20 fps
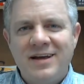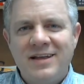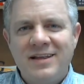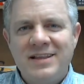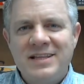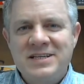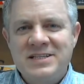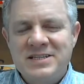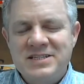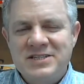
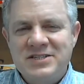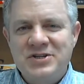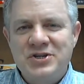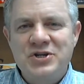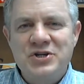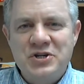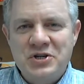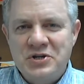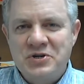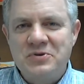This is
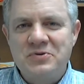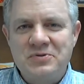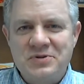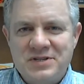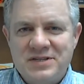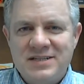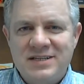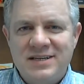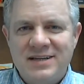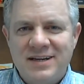good
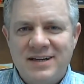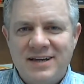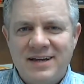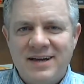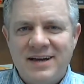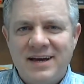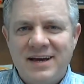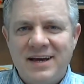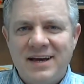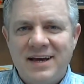news.
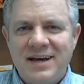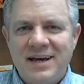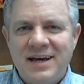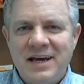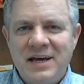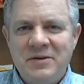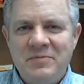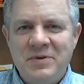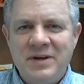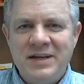
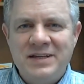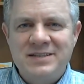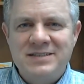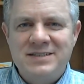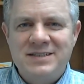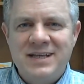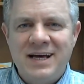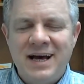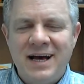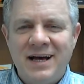It means
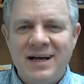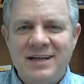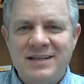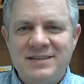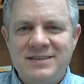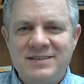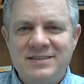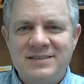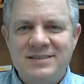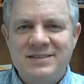that
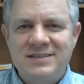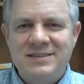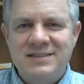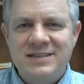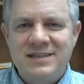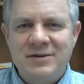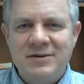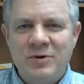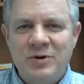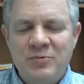
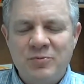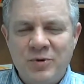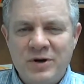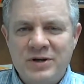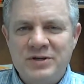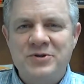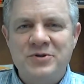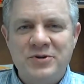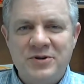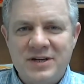when
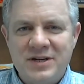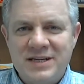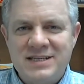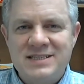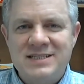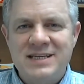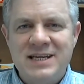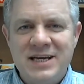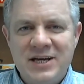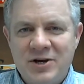winter
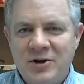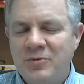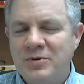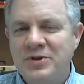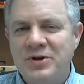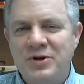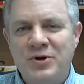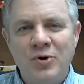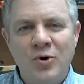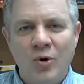is here, when
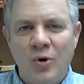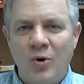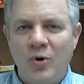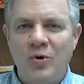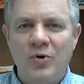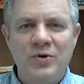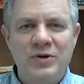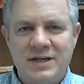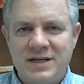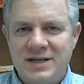the
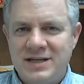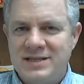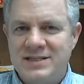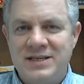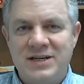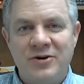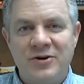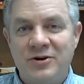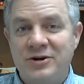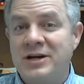cold is
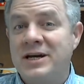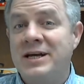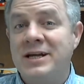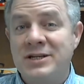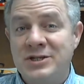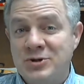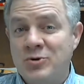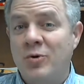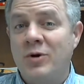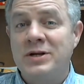here, and
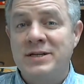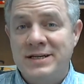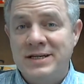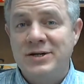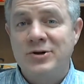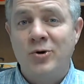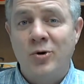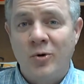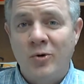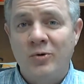it's going to
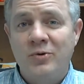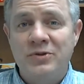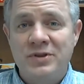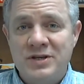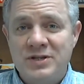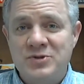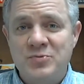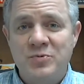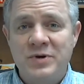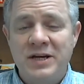get cold
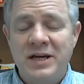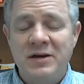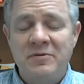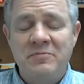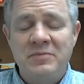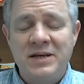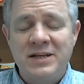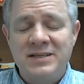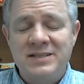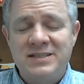this week, it
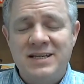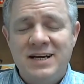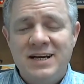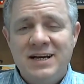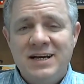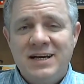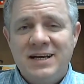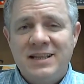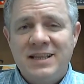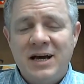means
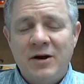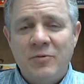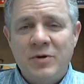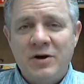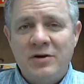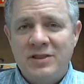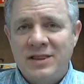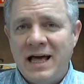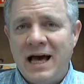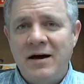that we
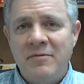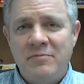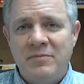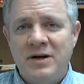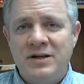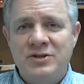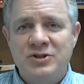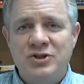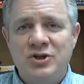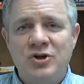are that
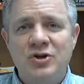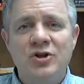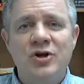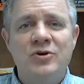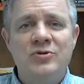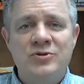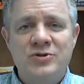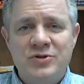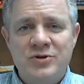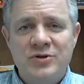much
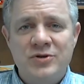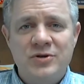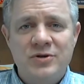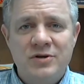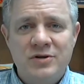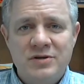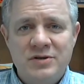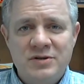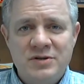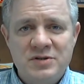closer
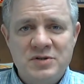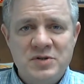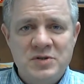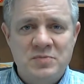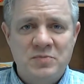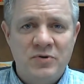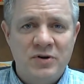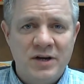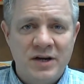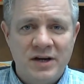to
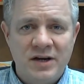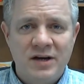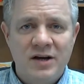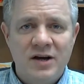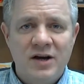spring.